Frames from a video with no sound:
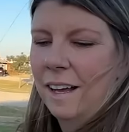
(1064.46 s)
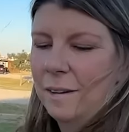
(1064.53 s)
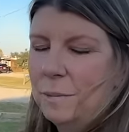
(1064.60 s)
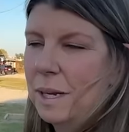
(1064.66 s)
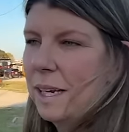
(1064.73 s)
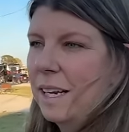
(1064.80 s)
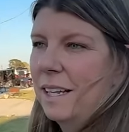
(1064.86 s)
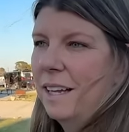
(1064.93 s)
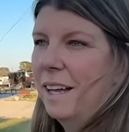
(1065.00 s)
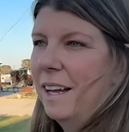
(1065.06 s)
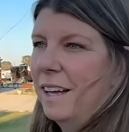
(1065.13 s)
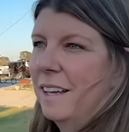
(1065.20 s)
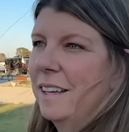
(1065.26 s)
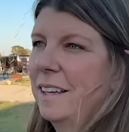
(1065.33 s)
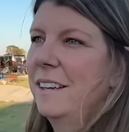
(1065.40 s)
I'm not gonna
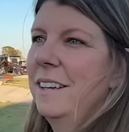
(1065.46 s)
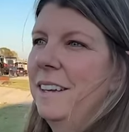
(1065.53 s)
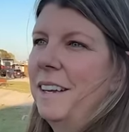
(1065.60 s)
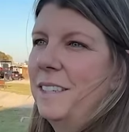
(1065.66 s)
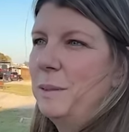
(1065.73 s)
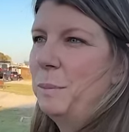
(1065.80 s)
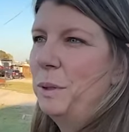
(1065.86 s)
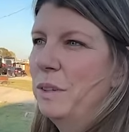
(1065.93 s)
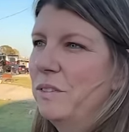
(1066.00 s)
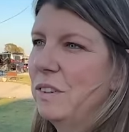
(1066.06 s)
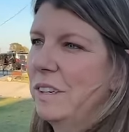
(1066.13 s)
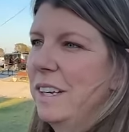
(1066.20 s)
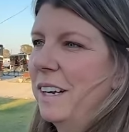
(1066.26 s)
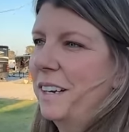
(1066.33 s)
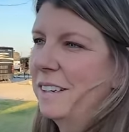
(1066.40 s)
lie, it's beautiful
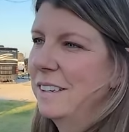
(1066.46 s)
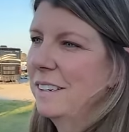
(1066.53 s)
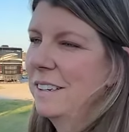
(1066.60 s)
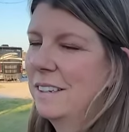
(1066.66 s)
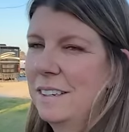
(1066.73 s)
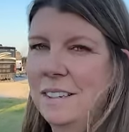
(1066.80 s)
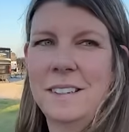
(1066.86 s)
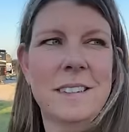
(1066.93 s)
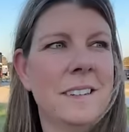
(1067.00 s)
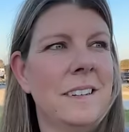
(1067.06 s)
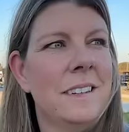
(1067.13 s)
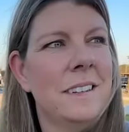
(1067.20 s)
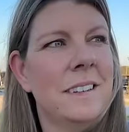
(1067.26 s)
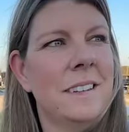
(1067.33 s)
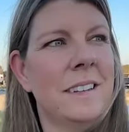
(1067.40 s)
here.
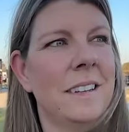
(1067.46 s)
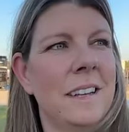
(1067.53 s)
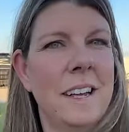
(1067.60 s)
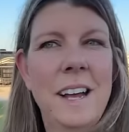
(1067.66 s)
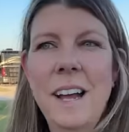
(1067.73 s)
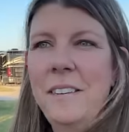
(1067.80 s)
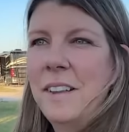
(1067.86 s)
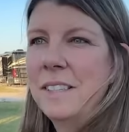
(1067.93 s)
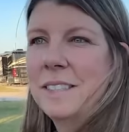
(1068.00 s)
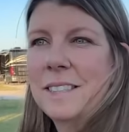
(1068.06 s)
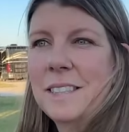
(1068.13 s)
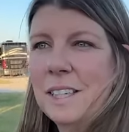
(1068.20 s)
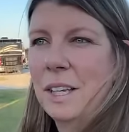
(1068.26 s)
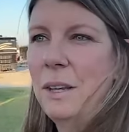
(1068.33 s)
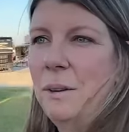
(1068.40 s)
And this is
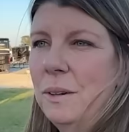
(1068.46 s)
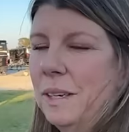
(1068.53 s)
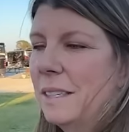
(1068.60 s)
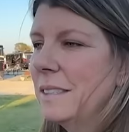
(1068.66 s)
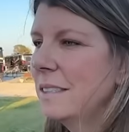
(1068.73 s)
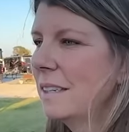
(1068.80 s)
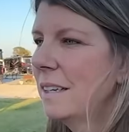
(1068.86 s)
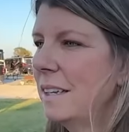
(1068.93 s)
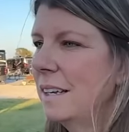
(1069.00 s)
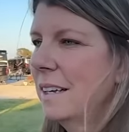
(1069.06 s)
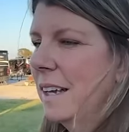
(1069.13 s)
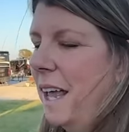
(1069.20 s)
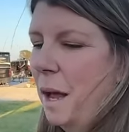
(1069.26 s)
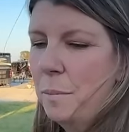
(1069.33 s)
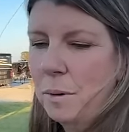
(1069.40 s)
the cutest
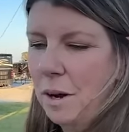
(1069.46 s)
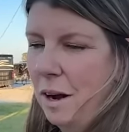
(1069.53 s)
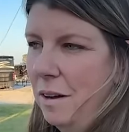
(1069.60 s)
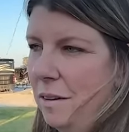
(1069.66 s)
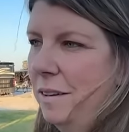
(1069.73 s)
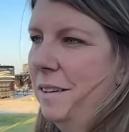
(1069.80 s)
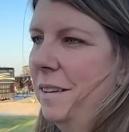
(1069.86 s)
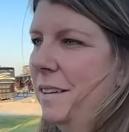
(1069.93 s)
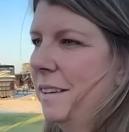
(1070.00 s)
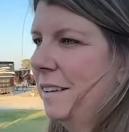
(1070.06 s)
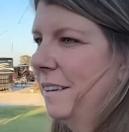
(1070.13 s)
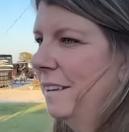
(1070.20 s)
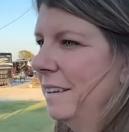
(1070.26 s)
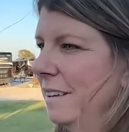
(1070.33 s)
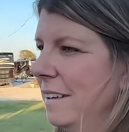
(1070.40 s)
campground.
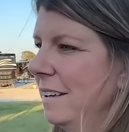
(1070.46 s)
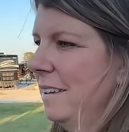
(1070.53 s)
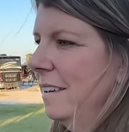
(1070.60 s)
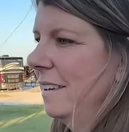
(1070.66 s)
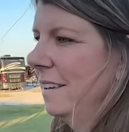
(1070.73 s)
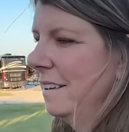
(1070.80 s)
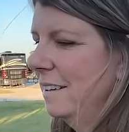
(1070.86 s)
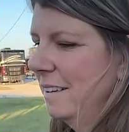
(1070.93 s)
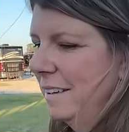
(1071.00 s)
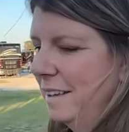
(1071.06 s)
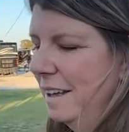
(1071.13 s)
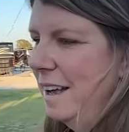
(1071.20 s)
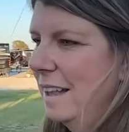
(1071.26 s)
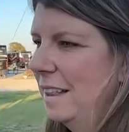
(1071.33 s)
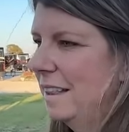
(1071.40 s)

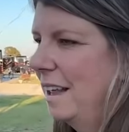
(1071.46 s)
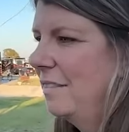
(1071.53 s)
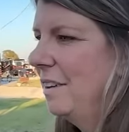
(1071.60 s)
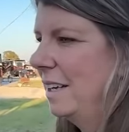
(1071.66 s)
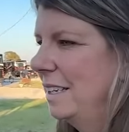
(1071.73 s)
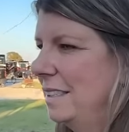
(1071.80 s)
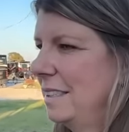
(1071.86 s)
I love it.